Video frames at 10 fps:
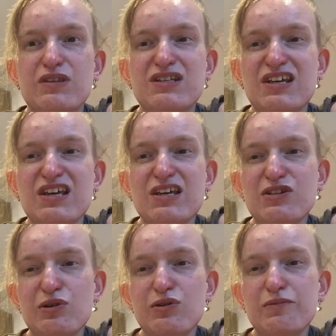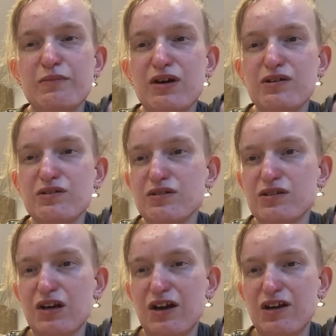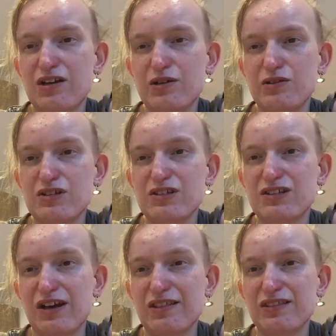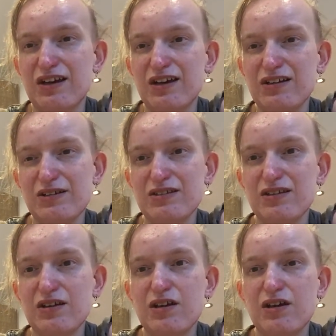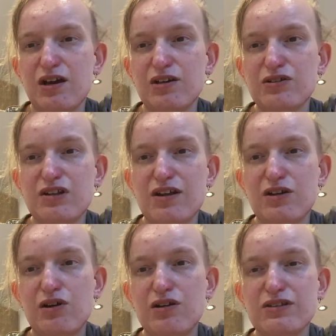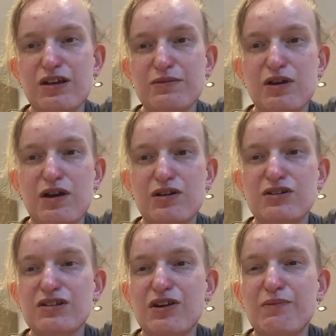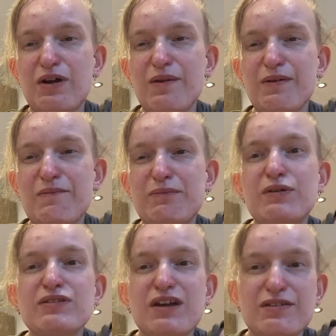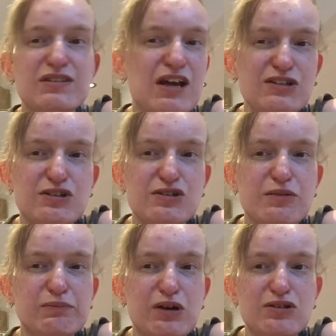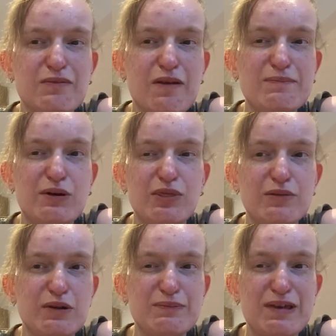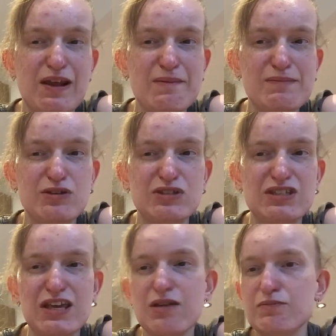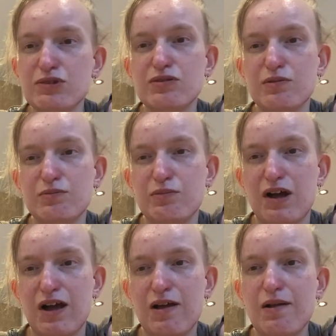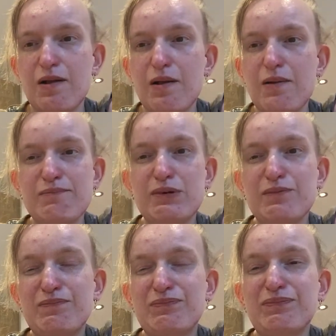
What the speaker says: deed almost. I can understand that. I can understand the concept, so I can understand why we'd pull down statues and possibly put them up in museums somewhere. But